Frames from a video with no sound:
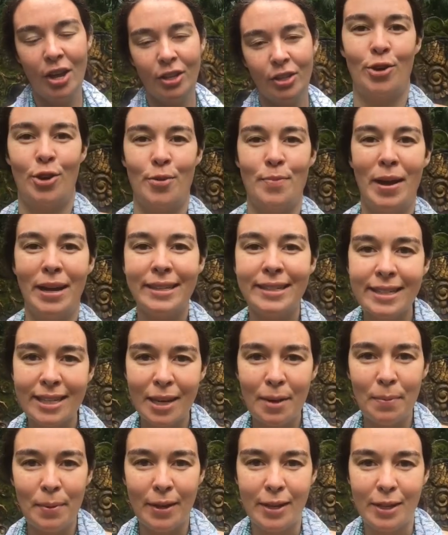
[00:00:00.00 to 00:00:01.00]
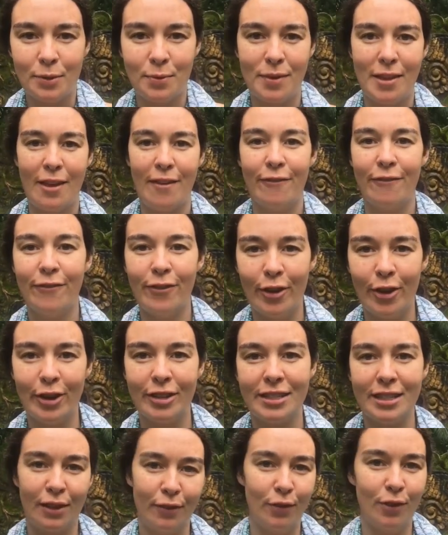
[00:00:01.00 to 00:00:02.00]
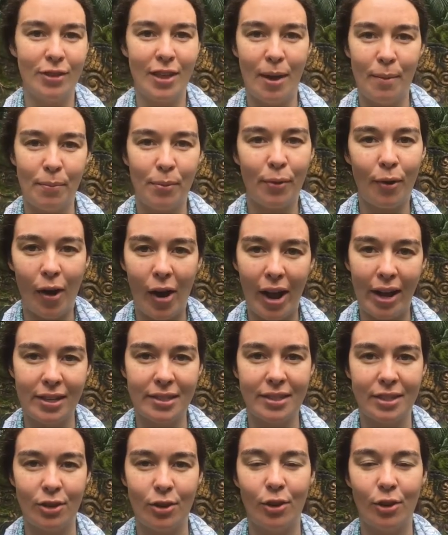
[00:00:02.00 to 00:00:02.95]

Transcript: So my tip is when they first give you that price,